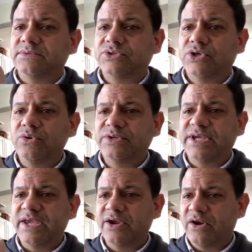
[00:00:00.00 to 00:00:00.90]

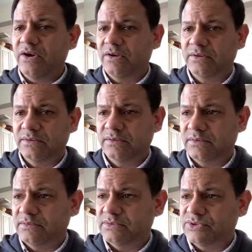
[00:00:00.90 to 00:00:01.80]
two-tier,
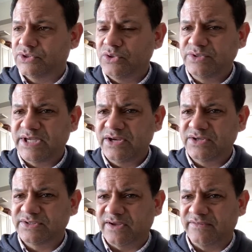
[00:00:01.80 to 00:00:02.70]
two
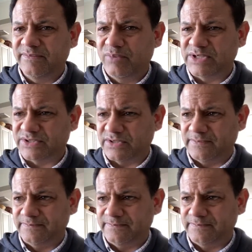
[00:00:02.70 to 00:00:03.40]
tiers of bristle.